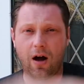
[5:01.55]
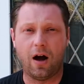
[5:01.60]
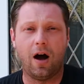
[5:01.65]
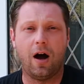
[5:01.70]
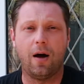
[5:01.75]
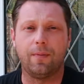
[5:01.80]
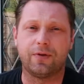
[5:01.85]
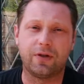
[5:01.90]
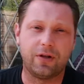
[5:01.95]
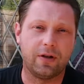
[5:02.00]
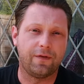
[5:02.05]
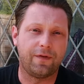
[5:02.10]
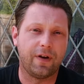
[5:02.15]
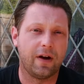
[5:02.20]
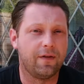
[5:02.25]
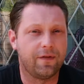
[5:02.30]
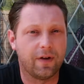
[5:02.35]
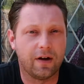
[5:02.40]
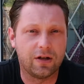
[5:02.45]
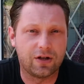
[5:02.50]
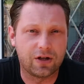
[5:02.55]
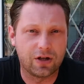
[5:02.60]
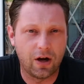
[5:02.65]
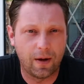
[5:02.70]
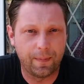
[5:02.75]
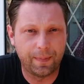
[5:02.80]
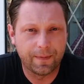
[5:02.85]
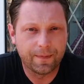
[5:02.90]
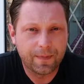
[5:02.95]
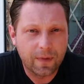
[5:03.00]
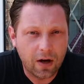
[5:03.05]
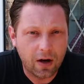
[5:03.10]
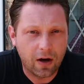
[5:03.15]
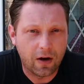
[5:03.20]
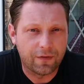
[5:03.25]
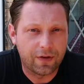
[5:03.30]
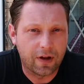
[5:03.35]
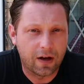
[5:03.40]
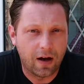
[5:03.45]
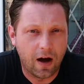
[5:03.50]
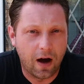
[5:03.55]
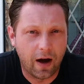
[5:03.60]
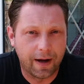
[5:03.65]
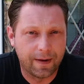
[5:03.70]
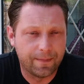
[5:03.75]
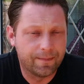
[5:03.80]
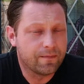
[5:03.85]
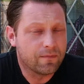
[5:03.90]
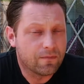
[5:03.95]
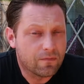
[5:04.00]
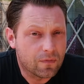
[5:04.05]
up the very, very top of the line.